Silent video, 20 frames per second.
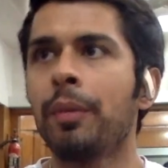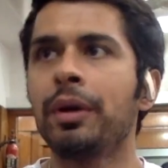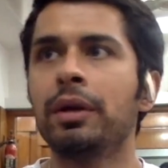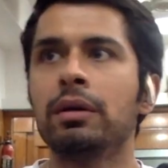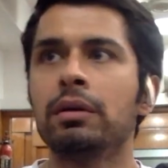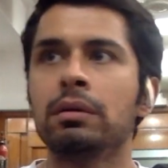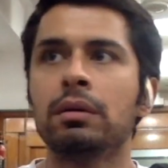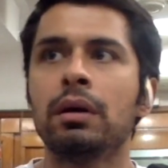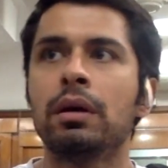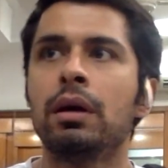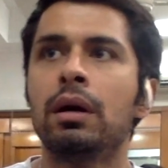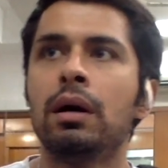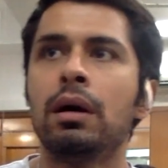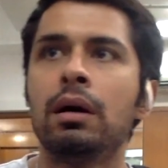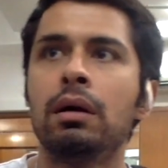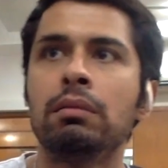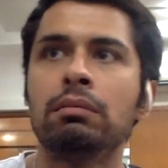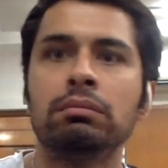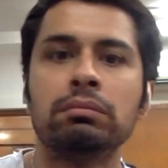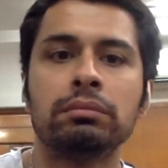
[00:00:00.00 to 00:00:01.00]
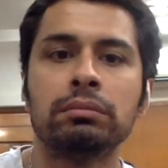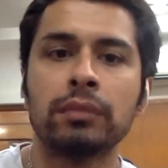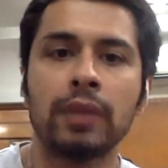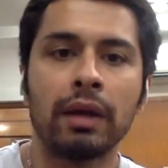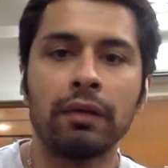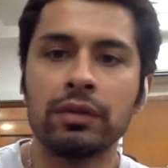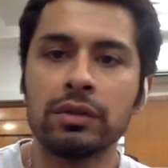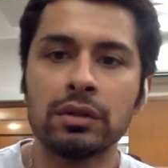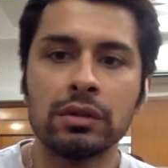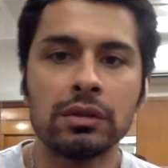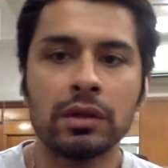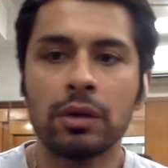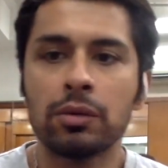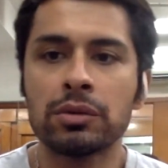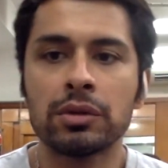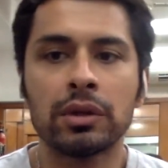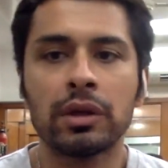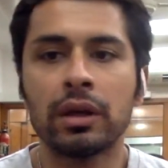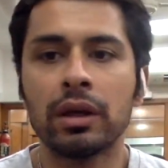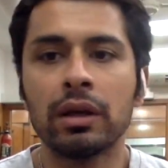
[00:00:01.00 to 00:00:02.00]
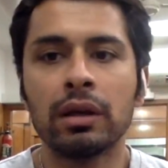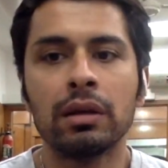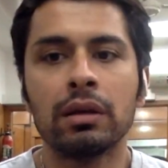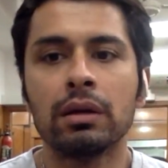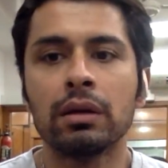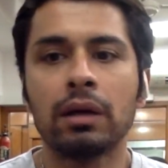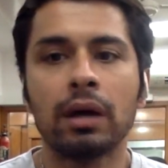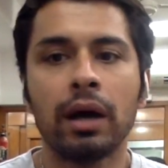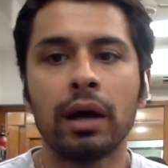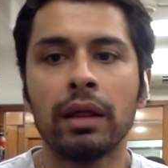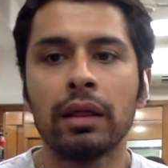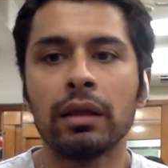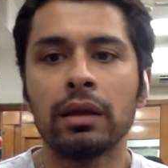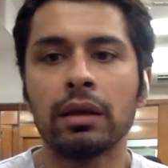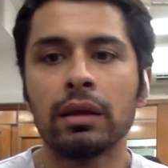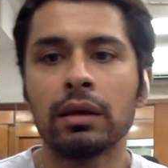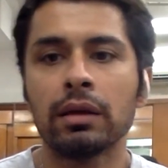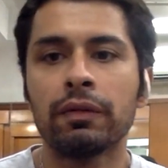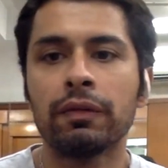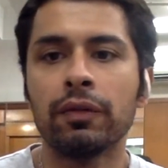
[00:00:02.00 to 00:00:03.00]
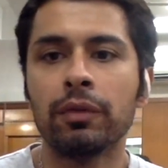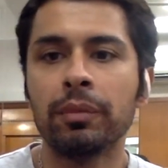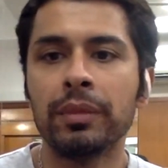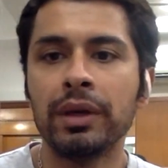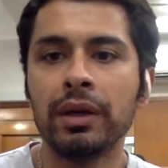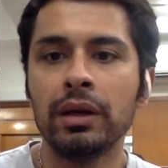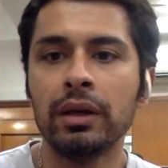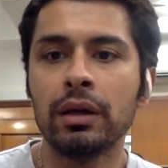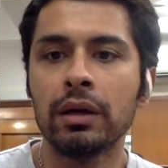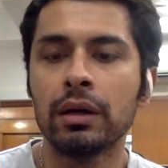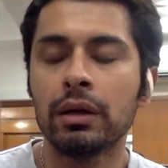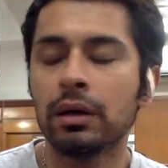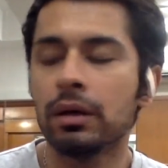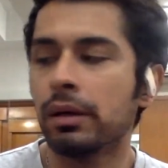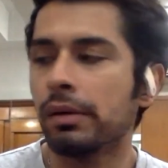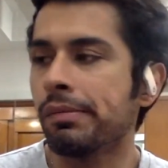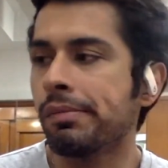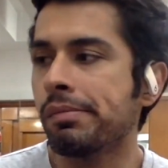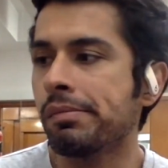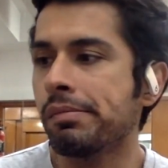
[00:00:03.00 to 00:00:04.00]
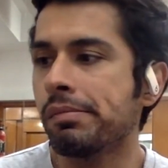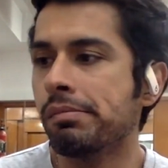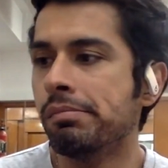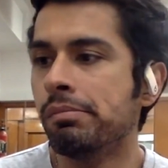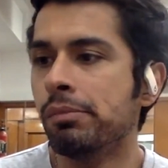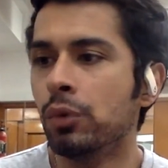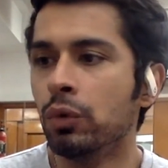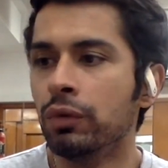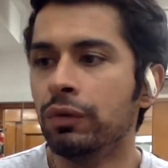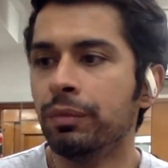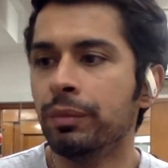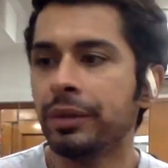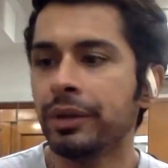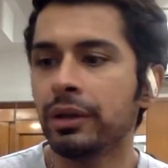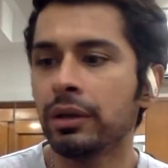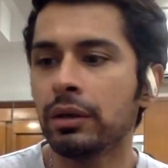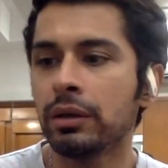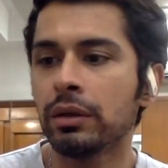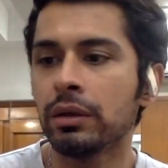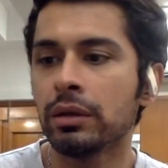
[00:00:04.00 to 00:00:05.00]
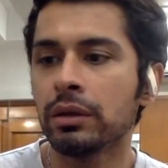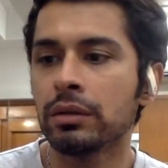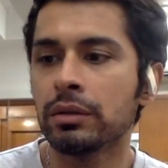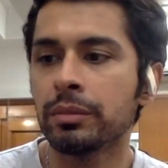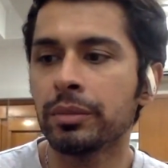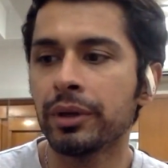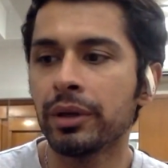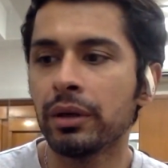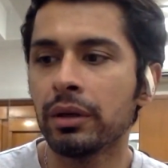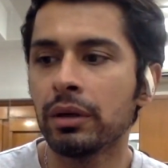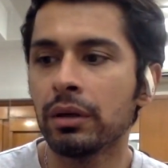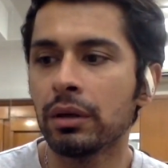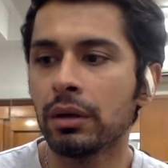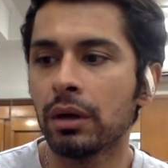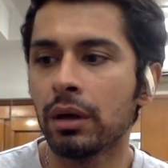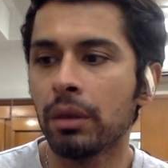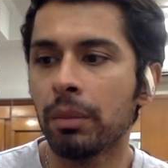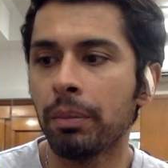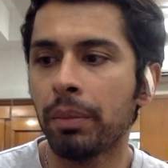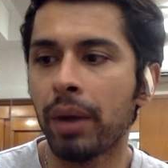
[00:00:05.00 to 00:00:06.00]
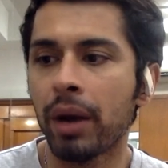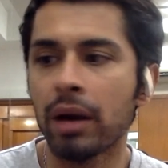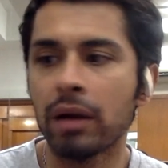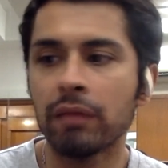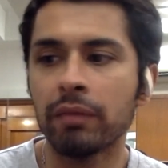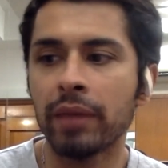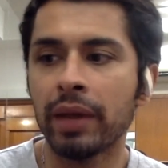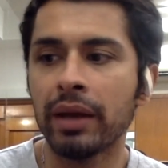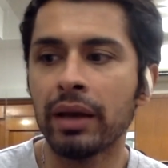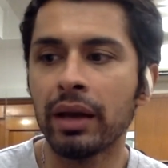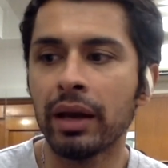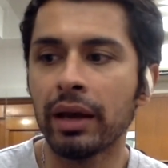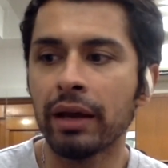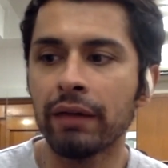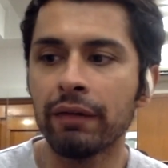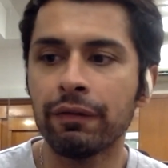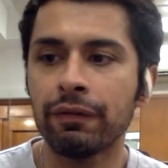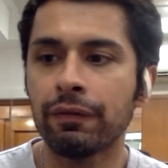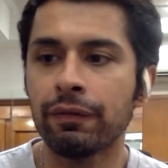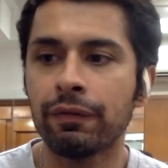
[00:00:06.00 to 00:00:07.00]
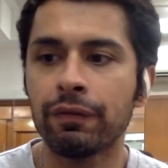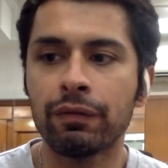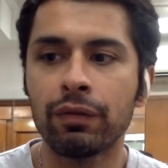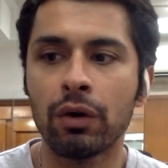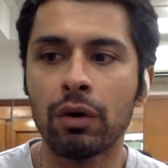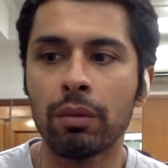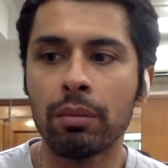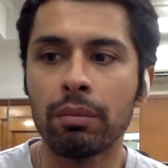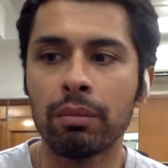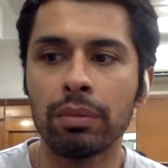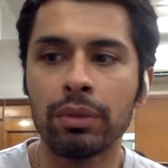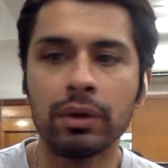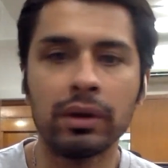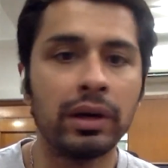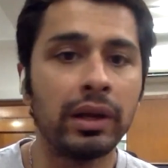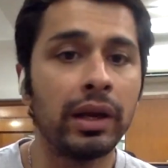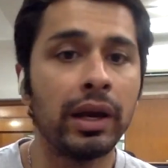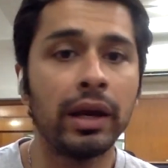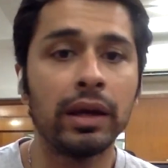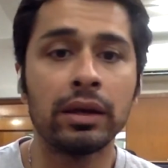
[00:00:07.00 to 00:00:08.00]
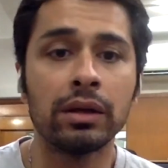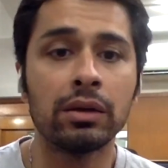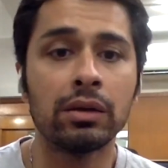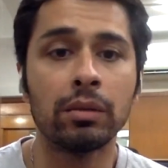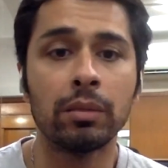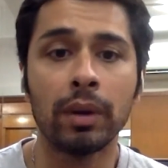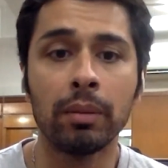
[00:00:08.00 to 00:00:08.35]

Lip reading: I mean, ever since I was a kid, I think for me, movement has been a part of my life from the day I can